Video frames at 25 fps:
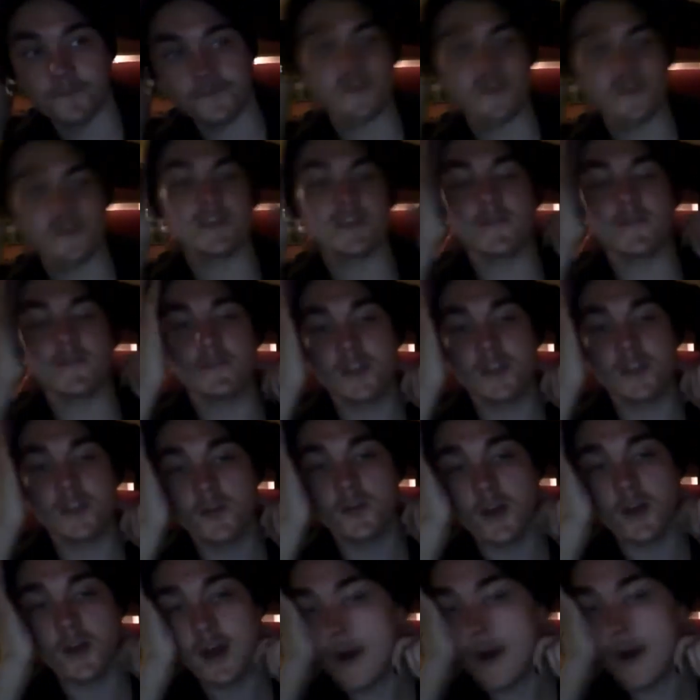Some of them
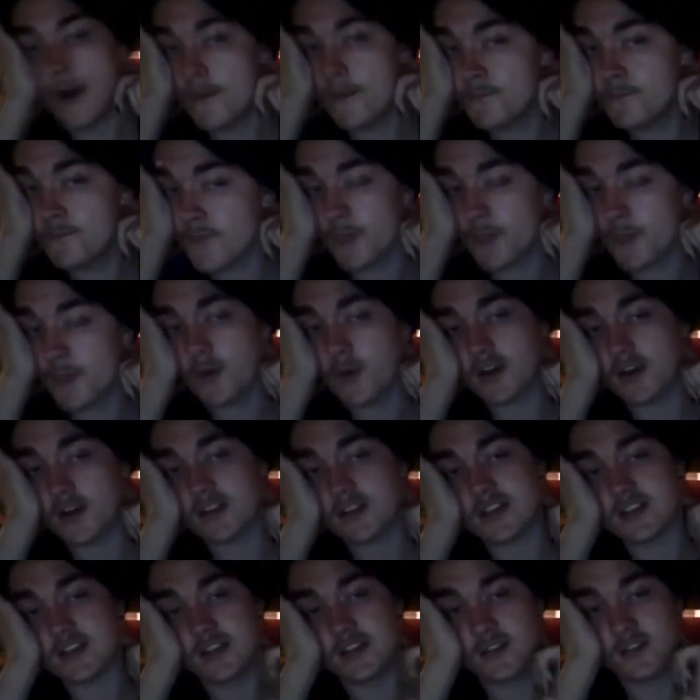do. I'm not going
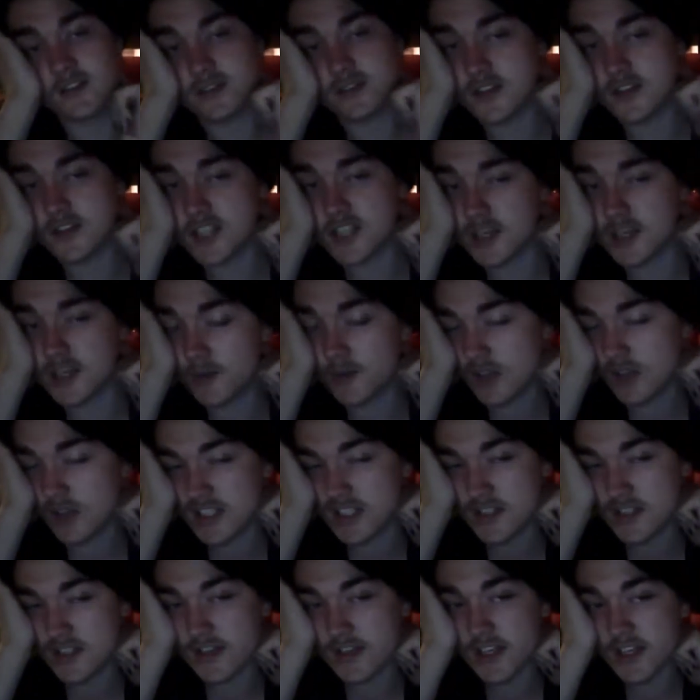to tell you not to use it. I'm not going to
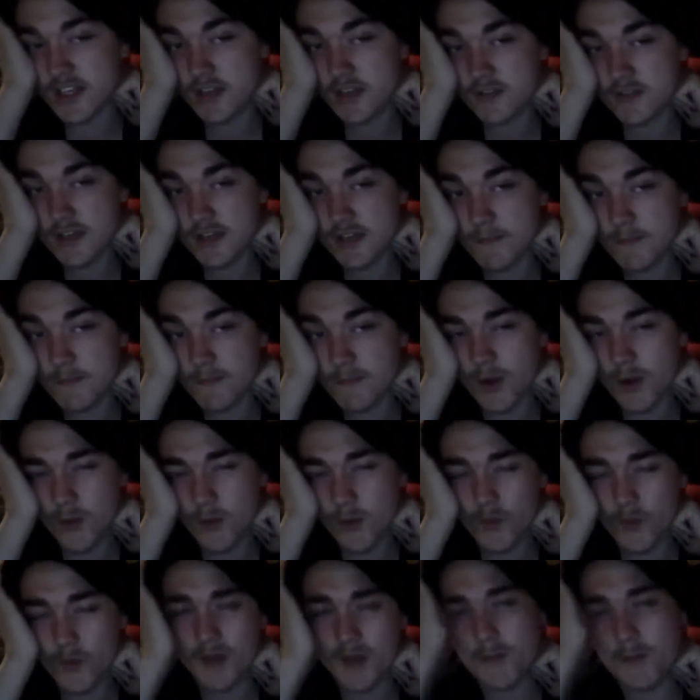tell you to use it.
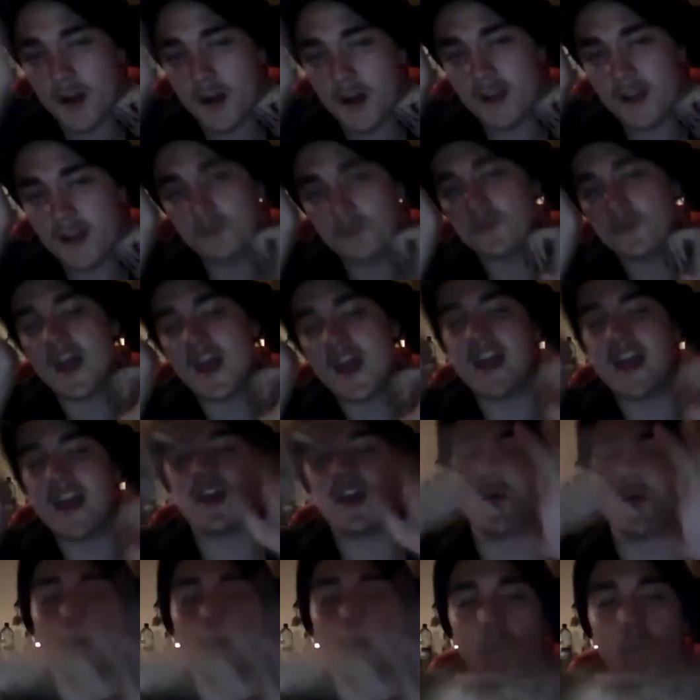One of mine ate
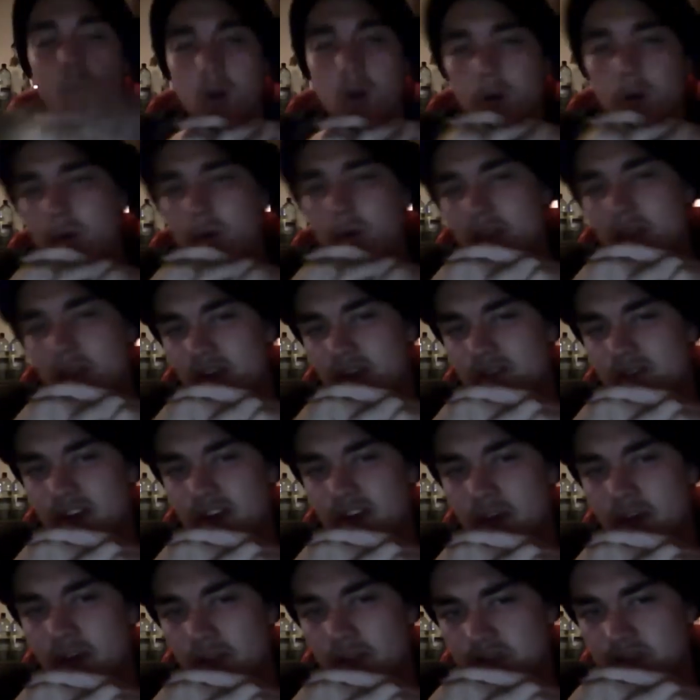quite well, and then I
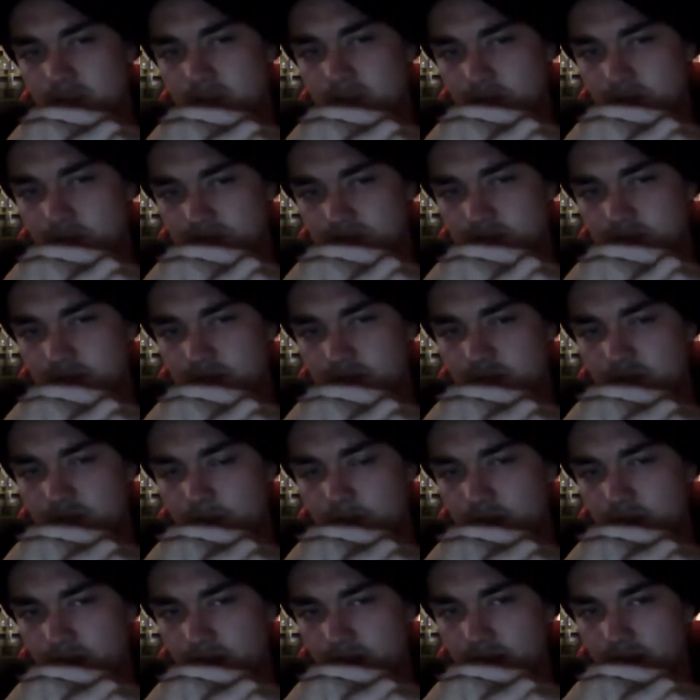found out that she wasn't doing too
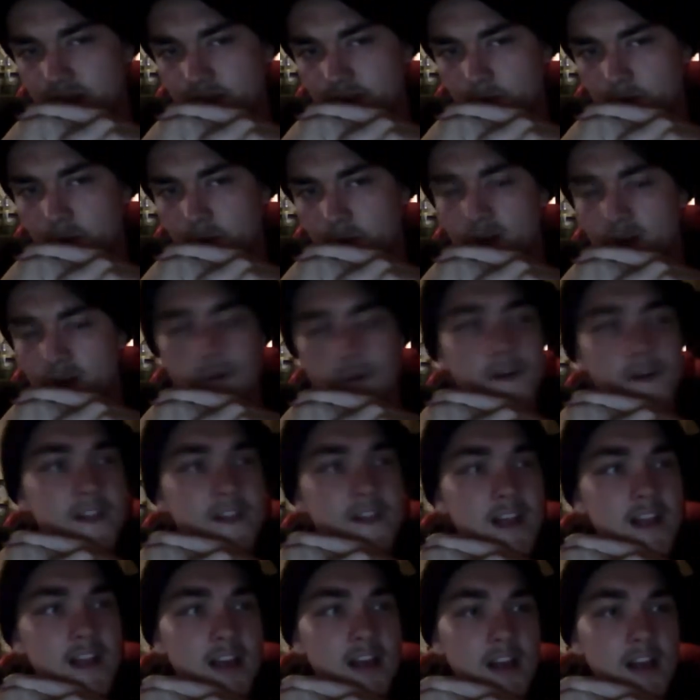well on it after a while.
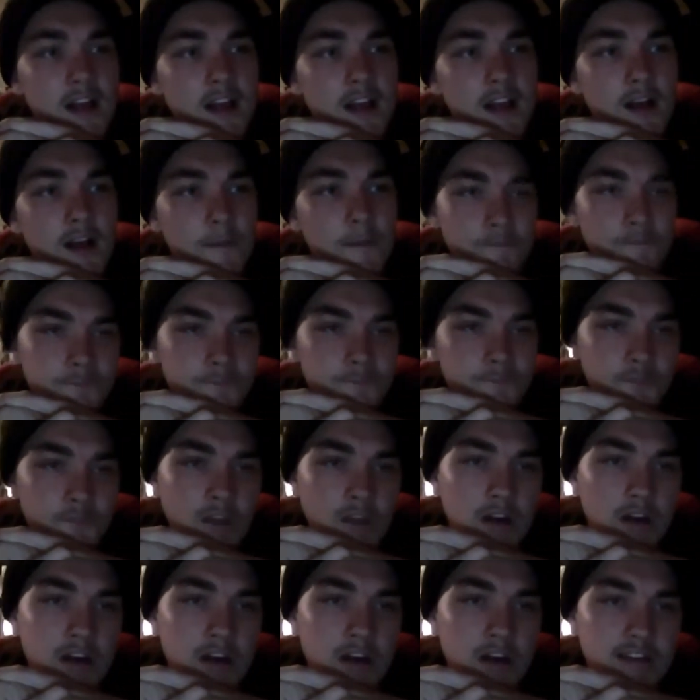
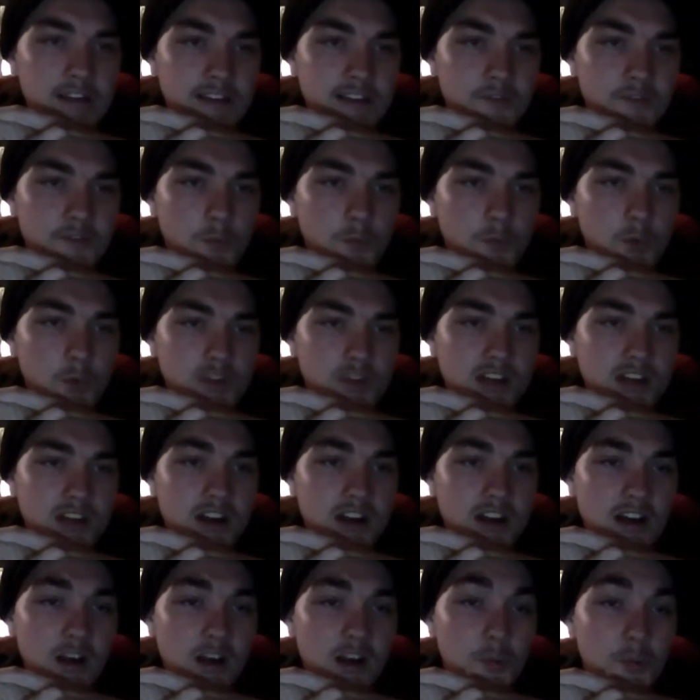I'd give them water.
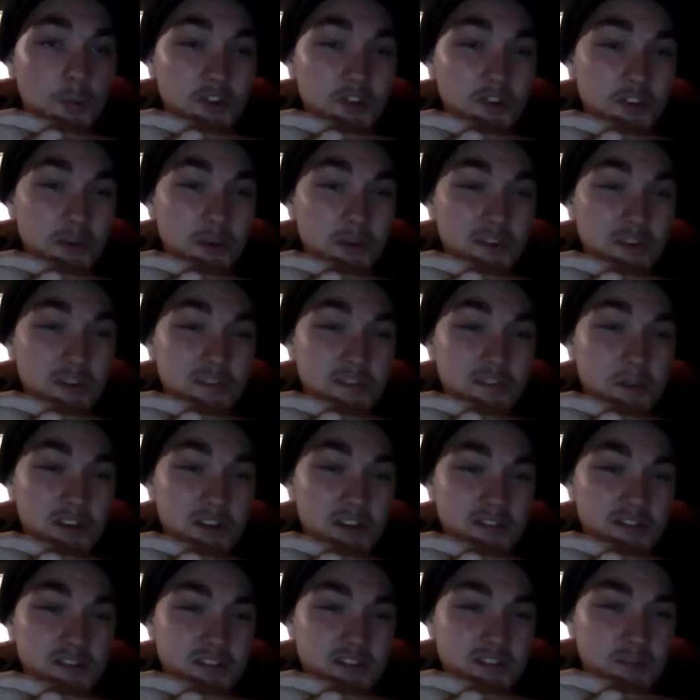I wouldn't do it with a
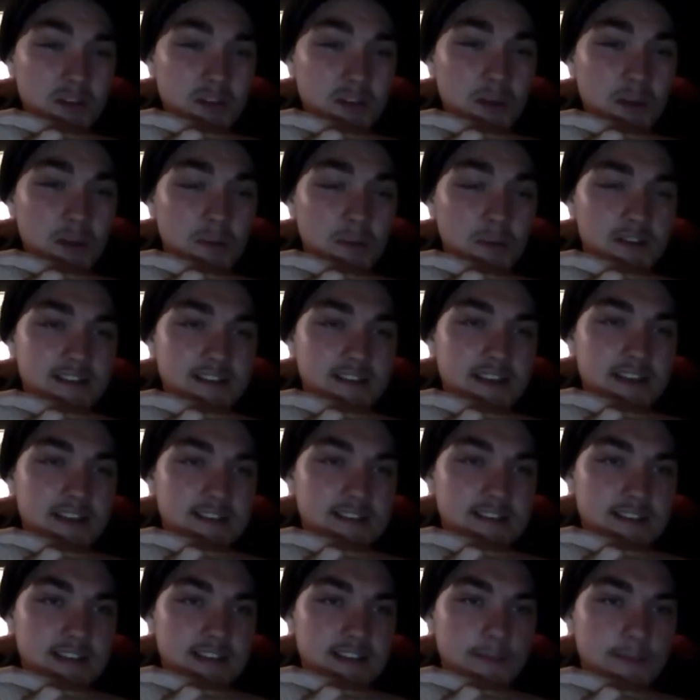sponge as well because that's
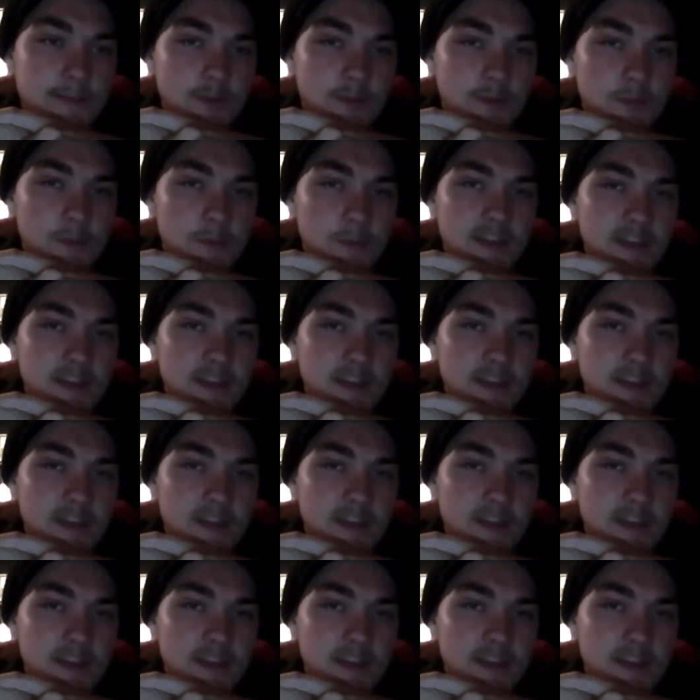the same problem.